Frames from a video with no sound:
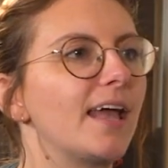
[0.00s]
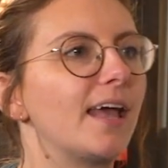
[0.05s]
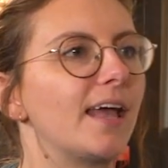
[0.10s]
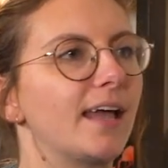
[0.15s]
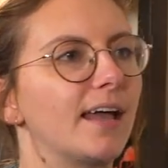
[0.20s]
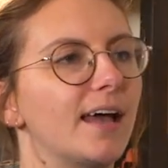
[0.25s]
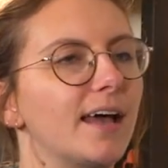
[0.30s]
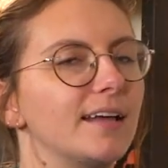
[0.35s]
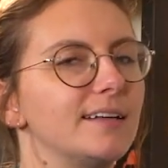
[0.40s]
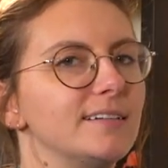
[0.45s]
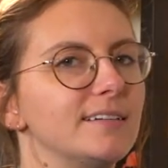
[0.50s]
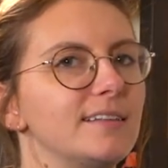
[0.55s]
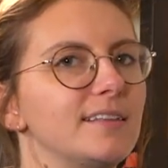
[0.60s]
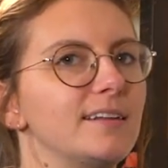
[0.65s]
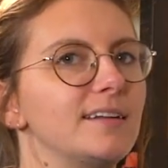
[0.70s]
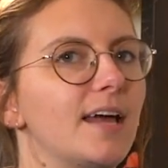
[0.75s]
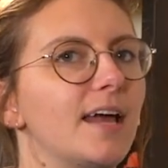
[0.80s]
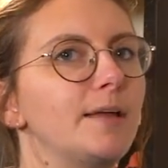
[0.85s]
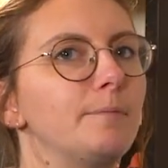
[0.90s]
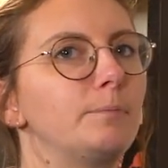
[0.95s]
And the
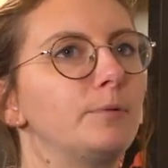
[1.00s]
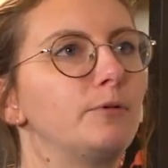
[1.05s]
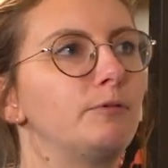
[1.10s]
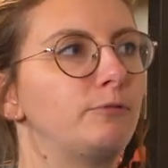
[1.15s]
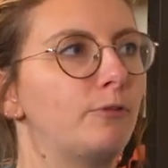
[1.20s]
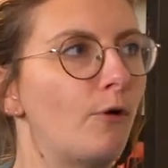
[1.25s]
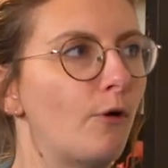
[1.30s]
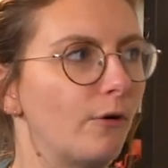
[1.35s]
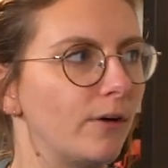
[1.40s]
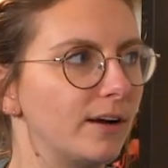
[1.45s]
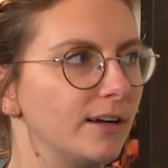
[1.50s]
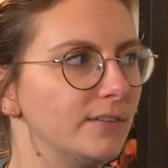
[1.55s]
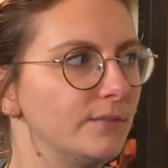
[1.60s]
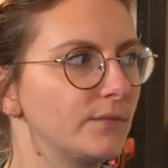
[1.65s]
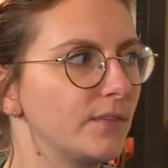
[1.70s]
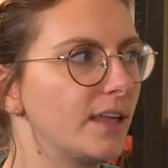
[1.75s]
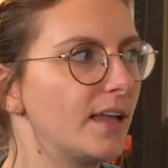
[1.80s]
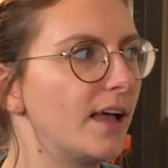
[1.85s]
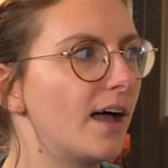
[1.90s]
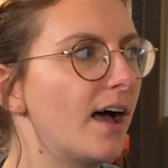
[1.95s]
night before,
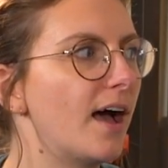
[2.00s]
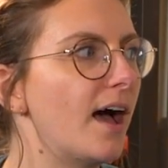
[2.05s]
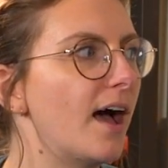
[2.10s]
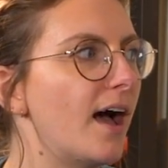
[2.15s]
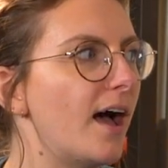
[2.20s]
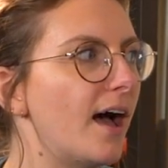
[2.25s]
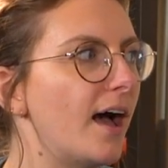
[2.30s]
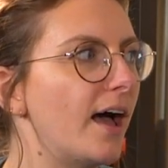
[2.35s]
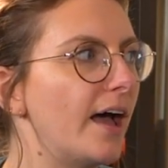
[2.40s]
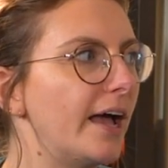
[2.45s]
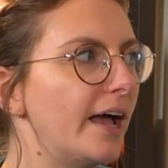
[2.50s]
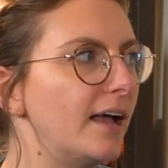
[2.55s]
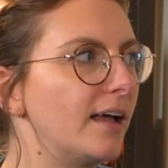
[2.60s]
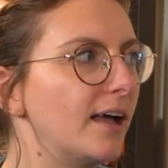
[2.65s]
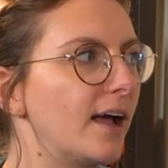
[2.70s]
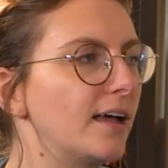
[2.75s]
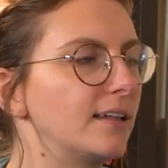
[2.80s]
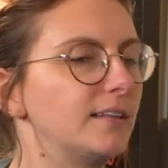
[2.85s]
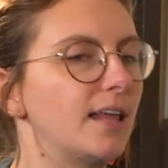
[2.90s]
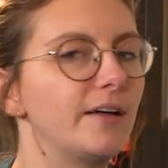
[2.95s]

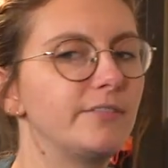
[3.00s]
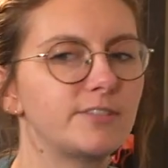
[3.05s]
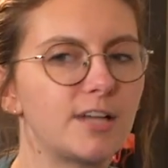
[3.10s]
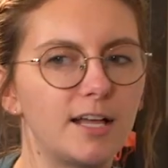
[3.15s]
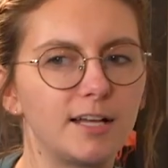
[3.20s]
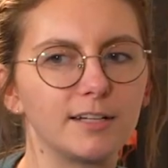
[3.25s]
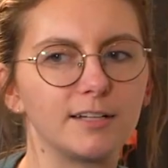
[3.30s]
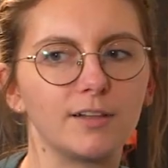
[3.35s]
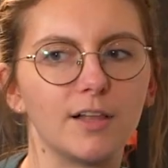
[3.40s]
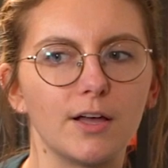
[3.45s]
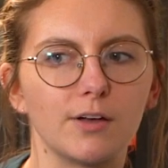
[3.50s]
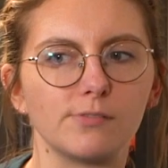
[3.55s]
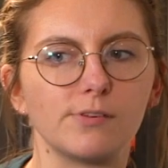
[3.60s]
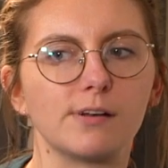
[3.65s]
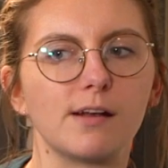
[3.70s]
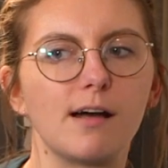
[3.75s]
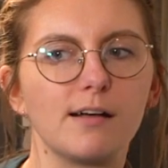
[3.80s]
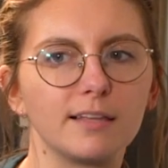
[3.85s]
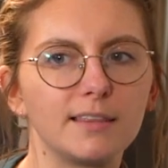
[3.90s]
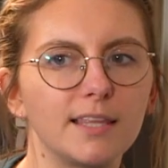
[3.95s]
I had left Ollie alone,
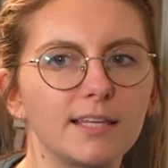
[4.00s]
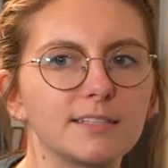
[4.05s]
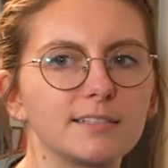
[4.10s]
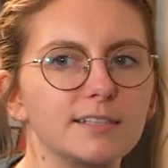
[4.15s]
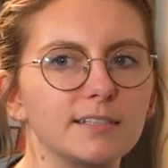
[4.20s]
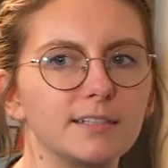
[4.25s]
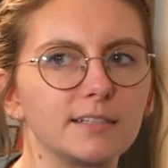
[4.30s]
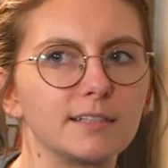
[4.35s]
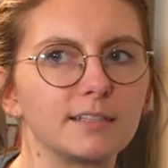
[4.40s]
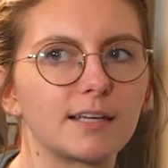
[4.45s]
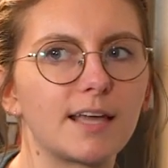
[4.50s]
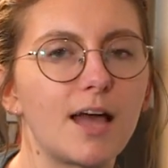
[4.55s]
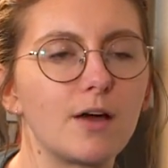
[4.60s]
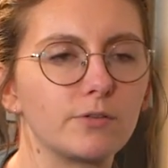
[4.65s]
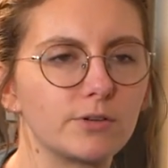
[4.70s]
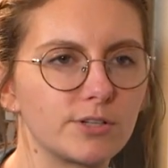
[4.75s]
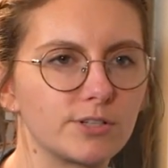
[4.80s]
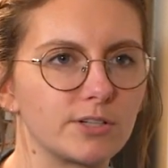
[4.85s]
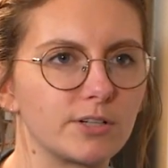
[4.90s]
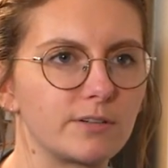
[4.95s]
and Ollie likes to
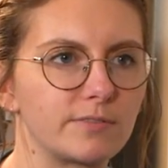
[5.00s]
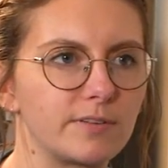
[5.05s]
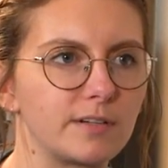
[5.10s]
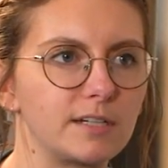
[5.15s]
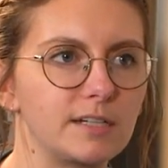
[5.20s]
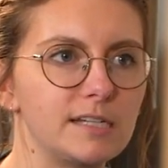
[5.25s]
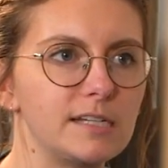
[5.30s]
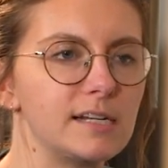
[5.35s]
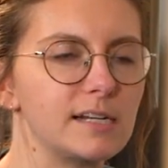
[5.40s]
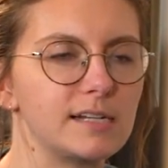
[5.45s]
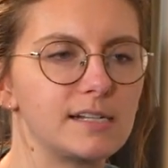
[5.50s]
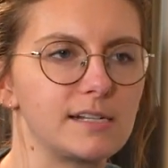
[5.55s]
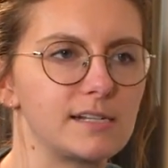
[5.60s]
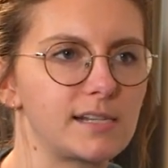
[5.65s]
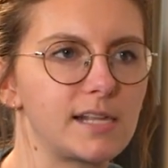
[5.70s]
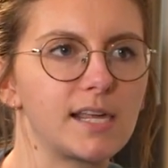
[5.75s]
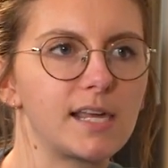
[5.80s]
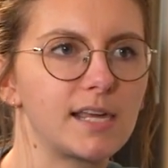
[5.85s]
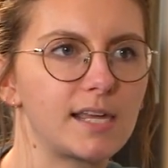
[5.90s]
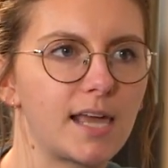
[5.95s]
counter surf and eat
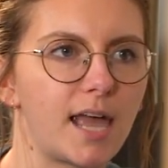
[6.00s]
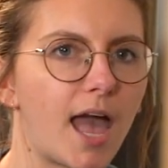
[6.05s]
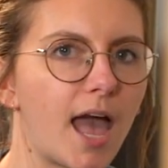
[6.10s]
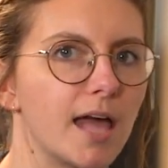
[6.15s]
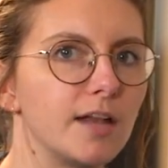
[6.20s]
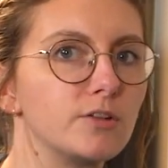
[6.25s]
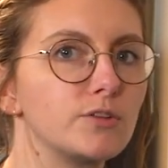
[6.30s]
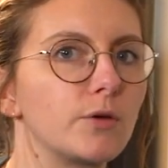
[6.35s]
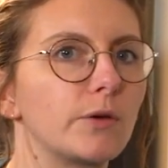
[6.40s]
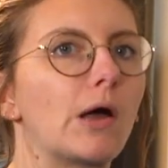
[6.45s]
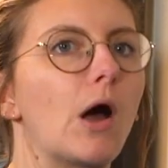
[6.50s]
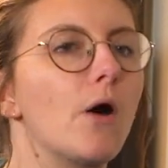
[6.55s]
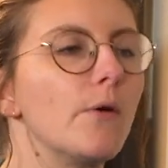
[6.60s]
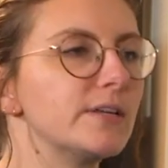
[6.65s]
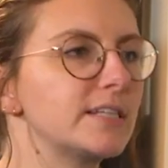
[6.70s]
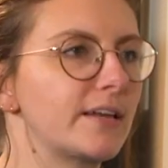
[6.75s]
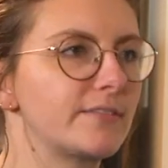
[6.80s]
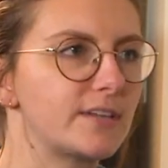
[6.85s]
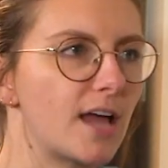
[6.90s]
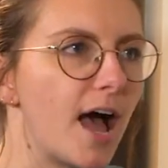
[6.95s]
anything he oh. can. So I
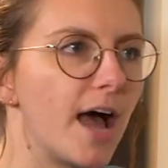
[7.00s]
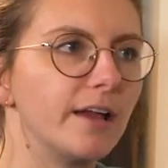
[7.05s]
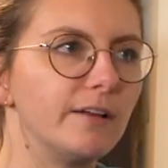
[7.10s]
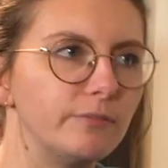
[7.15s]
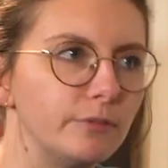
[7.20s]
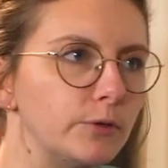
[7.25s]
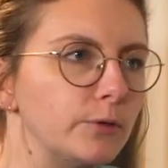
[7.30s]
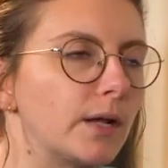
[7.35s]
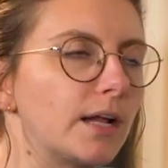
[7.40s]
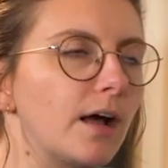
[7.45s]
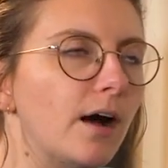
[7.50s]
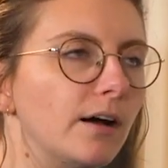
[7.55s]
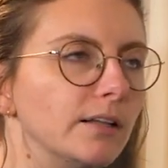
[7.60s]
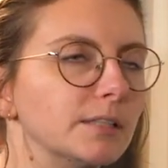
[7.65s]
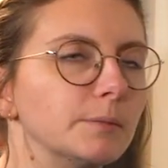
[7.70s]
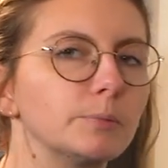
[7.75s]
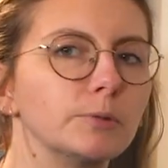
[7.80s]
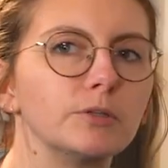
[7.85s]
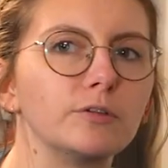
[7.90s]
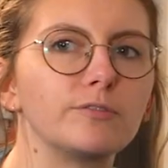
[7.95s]
always have to hide food. I
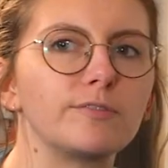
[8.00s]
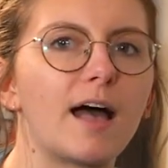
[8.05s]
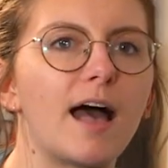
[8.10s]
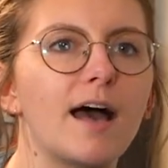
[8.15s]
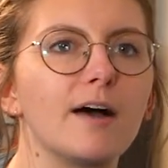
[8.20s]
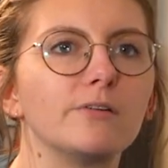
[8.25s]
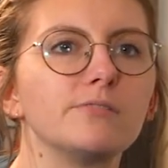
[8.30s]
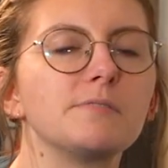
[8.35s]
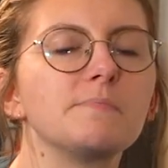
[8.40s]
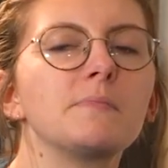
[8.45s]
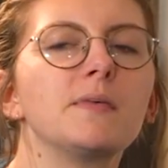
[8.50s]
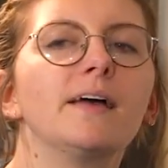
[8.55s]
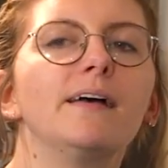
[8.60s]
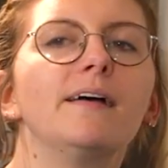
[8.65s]
Ollie proof yeah. the house.